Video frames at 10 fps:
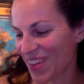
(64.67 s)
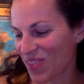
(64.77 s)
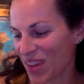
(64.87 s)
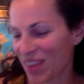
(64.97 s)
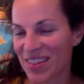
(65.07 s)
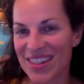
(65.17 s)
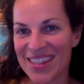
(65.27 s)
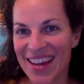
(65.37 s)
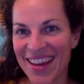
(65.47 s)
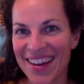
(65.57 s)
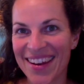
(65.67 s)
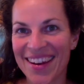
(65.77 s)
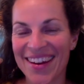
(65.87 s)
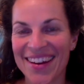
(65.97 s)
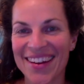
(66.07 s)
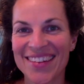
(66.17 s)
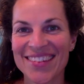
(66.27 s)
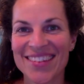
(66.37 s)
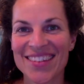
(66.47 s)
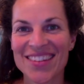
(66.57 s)
When I was 10, I
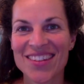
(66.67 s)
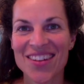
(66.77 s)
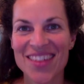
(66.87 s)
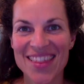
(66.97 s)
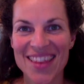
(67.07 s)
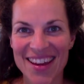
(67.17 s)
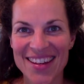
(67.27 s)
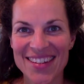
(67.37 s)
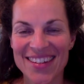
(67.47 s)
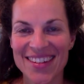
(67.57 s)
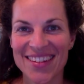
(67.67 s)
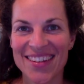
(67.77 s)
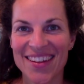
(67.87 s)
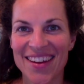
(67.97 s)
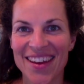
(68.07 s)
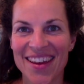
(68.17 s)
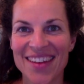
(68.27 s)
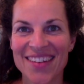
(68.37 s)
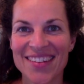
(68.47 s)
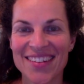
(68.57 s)
saw the light
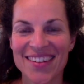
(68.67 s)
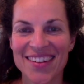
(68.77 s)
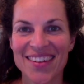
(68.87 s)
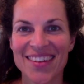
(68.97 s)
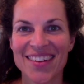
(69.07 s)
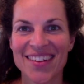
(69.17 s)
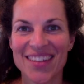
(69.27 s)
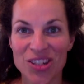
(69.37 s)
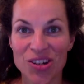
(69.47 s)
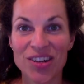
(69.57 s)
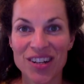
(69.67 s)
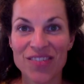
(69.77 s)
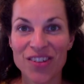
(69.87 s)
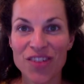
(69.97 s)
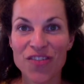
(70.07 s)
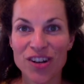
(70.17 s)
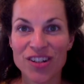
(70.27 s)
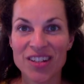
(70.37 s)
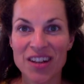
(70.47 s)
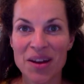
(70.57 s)
and eternity for the
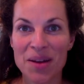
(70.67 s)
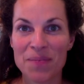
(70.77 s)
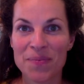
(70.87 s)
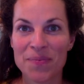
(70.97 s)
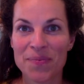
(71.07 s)
first time.